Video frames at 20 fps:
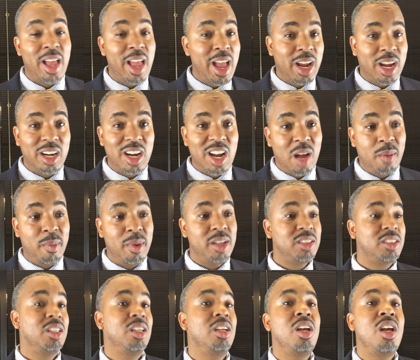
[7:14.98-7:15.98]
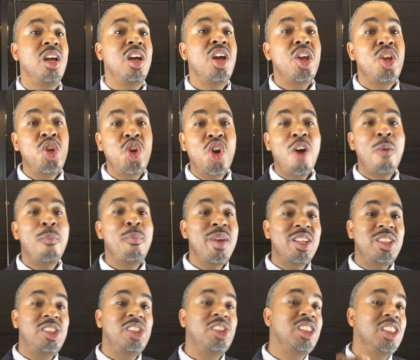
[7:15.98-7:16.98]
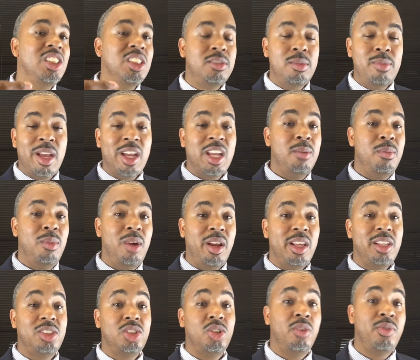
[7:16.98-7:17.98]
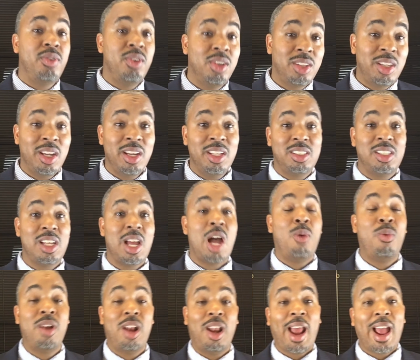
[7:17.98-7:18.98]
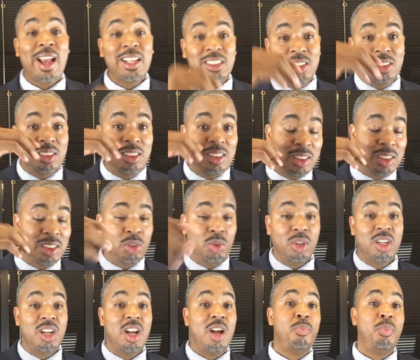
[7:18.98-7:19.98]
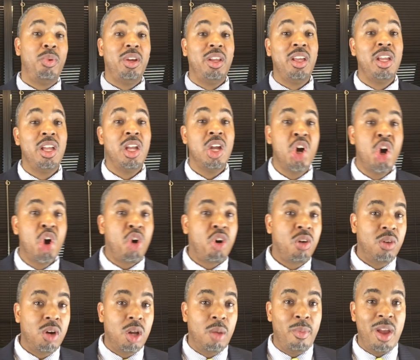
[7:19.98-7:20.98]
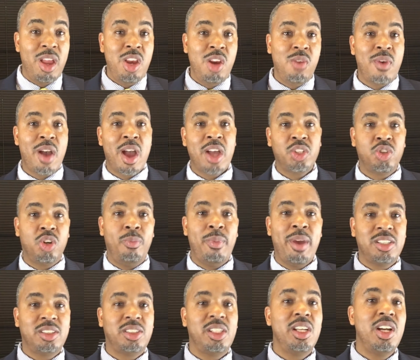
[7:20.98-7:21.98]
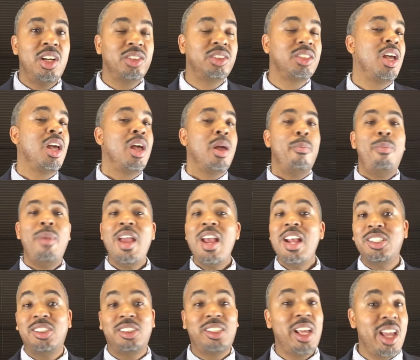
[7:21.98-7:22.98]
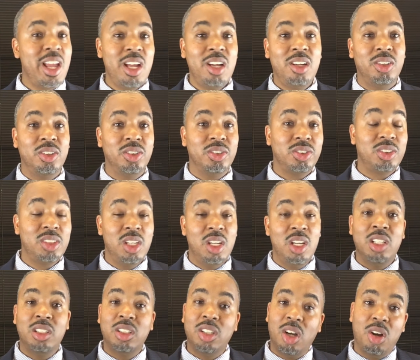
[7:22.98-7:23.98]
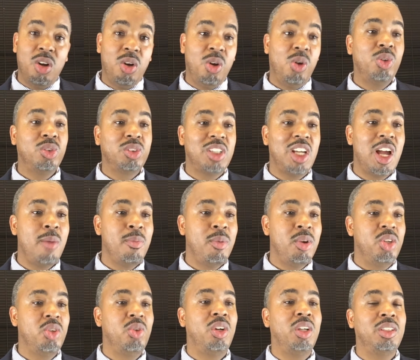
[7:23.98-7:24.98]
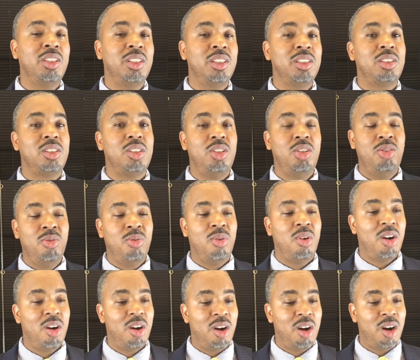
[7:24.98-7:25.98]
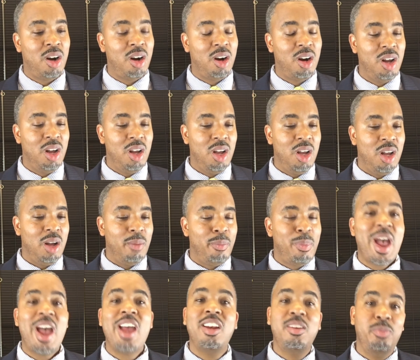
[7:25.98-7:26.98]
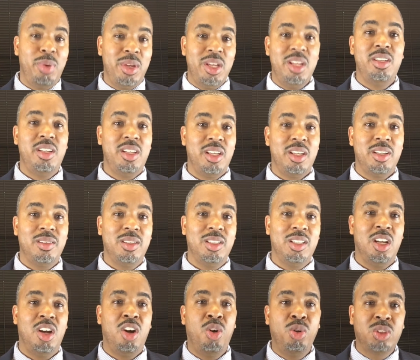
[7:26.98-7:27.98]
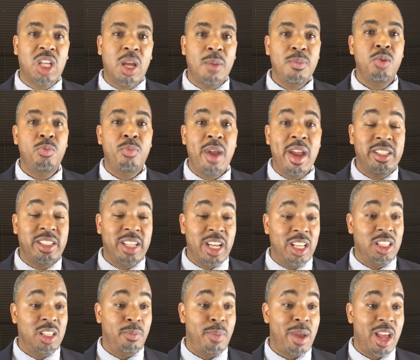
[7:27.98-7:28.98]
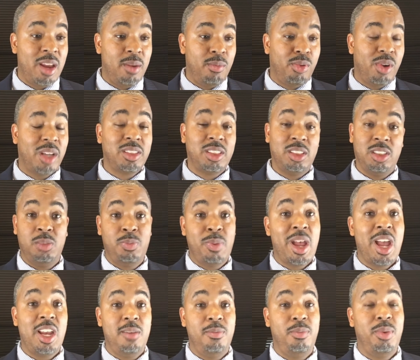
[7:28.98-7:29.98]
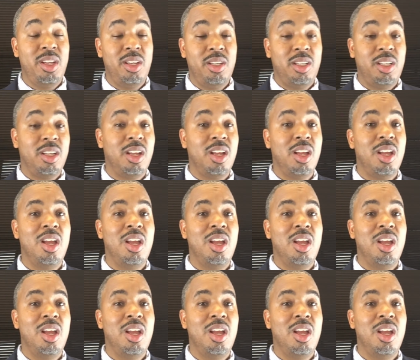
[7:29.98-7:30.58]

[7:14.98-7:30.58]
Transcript: economics. Your business needs to be making money. So if your thing is that I want to license this to a company, or I want to manufacture or make sales, make sales. The whole time you're doing this, you are patent pending. The whole time you maintain the patent process is patent pending.